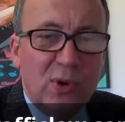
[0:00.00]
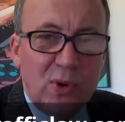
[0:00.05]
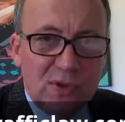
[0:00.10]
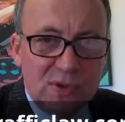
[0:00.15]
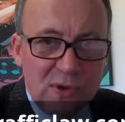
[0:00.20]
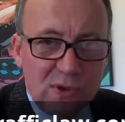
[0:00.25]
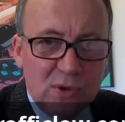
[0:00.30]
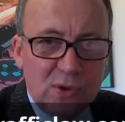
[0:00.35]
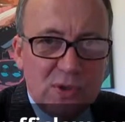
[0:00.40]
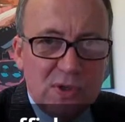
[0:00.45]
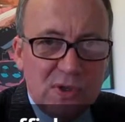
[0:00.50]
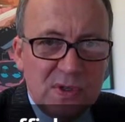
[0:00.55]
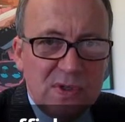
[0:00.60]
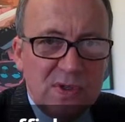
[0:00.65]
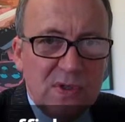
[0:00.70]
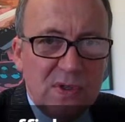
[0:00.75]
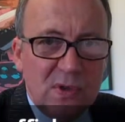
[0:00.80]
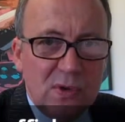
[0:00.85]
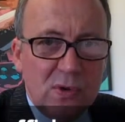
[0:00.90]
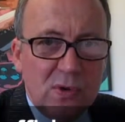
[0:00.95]

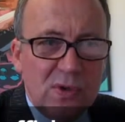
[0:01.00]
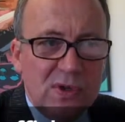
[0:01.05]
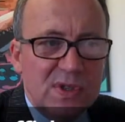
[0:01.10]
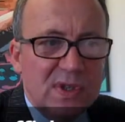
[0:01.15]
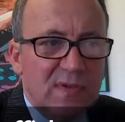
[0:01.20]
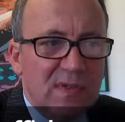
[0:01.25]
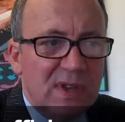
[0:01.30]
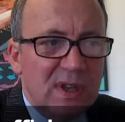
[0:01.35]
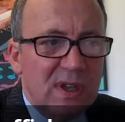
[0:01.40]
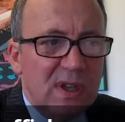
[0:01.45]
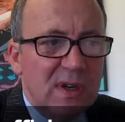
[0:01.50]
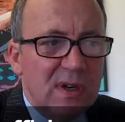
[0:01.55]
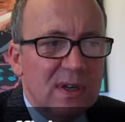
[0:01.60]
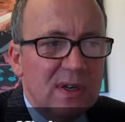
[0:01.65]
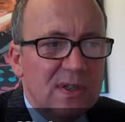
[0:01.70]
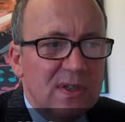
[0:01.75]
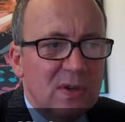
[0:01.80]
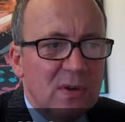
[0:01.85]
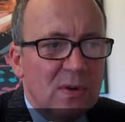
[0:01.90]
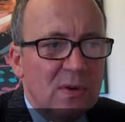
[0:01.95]
prosecutions in the course of a
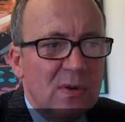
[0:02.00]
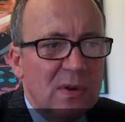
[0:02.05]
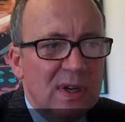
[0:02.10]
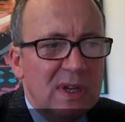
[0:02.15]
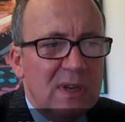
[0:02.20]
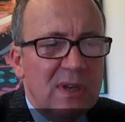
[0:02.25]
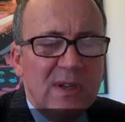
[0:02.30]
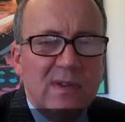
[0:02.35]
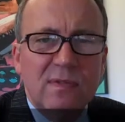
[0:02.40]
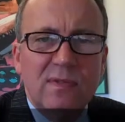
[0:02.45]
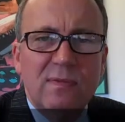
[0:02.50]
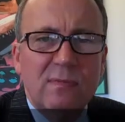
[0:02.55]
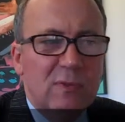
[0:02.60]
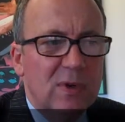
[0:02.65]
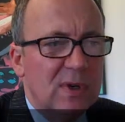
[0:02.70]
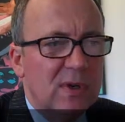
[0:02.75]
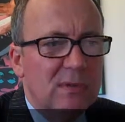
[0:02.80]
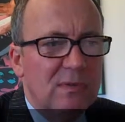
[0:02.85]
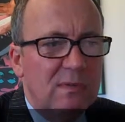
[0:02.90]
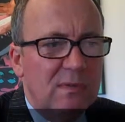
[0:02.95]
year, so nearly
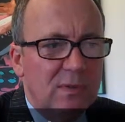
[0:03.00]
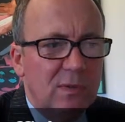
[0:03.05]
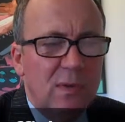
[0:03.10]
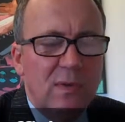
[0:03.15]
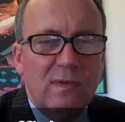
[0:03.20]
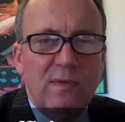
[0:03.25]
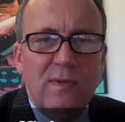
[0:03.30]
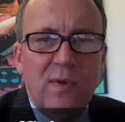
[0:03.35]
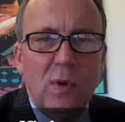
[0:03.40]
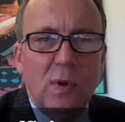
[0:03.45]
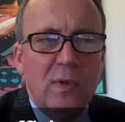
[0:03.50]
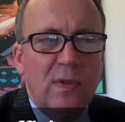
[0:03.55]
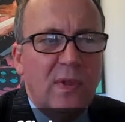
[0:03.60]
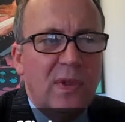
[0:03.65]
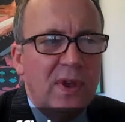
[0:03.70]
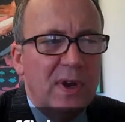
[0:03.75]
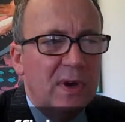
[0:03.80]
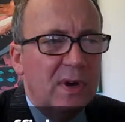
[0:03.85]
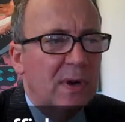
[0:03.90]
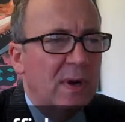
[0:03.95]

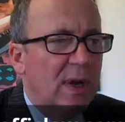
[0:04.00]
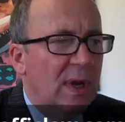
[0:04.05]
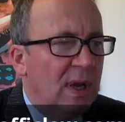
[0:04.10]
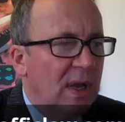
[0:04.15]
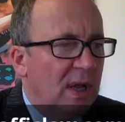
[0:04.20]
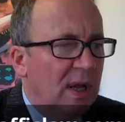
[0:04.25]
fourfold there.